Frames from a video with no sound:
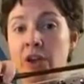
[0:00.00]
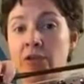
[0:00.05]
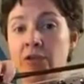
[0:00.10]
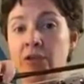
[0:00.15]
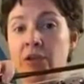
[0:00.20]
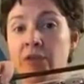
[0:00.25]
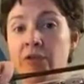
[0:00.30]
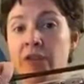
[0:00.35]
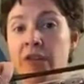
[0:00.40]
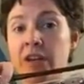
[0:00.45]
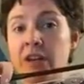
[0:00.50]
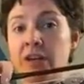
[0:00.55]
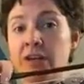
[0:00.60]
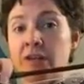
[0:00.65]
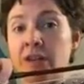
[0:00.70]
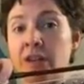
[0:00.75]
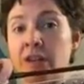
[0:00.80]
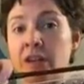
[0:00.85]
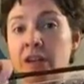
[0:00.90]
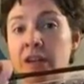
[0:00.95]
So the
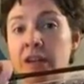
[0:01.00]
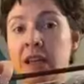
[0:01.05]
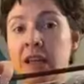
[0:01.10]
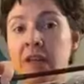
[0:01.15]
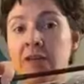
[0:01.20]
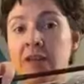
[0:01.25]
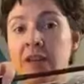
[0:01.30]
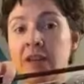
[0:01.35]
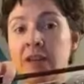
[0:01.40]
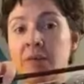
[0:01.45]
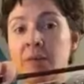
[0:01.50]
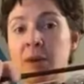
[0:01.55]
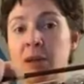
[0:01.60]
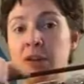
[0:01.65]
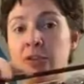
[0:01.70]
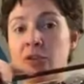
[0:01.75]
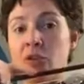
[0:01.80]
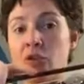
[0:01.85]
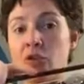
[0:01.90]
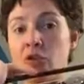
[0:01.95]
fingers are evenly
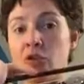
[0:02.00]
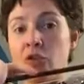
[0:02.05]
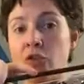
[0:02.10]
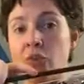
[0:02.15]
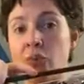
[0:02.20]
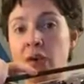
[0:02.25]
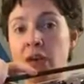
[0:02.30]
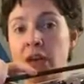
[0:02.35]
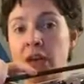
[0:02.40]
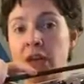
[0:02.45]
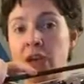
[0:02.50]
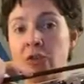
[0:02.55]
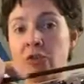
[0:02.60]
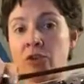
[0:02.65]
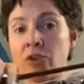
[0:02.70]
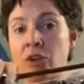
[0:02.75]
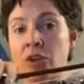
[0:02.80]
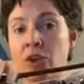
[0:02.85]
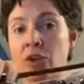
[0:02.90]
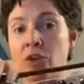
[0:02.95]
spaced, not too spread
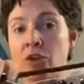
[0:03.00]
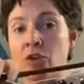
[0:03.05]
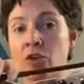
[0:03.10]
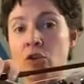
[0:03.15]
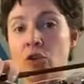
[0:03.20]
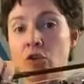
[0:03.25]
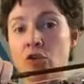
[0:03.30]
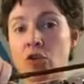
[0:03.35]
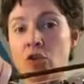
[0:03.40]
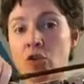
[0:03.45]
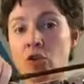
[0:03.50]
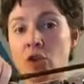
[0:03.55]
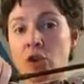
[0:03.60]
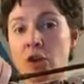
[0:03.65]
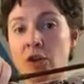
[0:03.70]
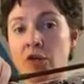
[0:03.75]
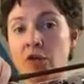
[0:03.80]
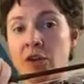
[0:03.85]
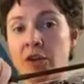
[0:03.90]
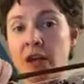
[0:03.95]
out, not too
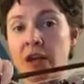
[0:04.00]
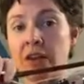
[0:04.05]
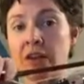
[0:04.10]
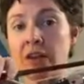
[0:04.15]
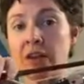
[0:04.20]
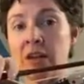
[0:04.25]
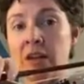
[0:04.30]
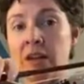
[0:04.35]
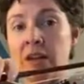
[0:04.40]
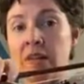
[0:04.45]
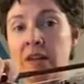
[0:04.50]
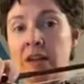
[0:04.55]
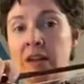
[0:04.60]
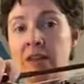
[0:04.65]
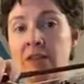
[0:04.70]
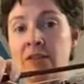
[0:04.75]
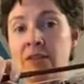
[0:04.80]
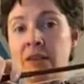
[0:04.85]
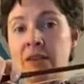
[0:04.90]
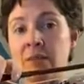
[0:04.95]
close together, nice
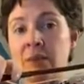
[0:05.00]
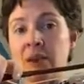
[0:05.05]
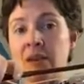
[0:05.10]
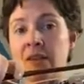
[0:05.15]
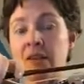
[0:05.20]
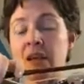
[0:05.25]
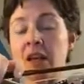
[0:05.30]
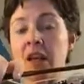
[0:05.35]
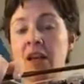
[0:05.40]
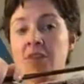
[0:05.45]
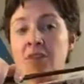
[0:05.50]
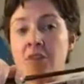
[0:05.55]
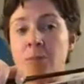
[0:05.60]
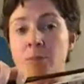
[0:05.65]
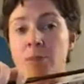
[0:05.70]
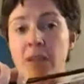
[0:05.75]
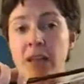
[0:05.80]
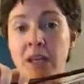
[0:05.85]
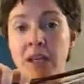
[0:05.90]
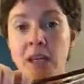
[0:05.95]
evenly spaced. The
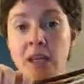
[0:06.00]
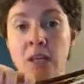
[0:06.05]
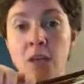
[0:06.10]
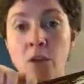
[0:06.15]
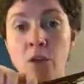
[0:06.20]
pinky